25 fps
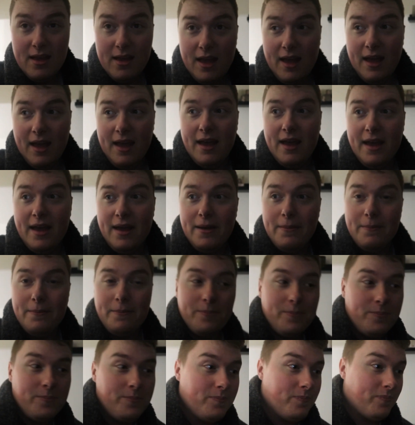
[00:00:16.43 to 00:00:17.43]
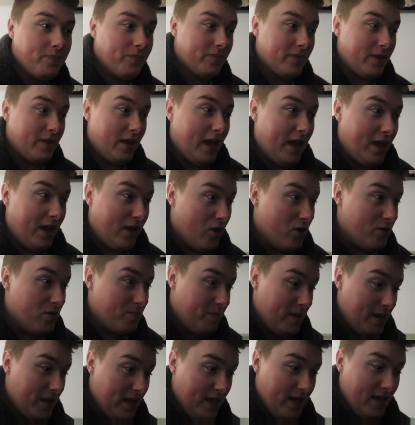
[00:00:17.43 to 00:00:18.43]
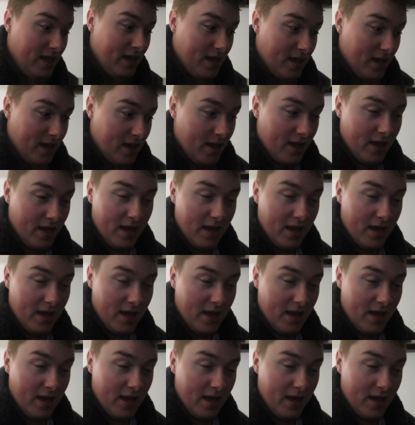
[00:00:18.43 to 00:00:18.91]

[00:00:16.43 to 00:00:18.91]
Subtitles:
It could be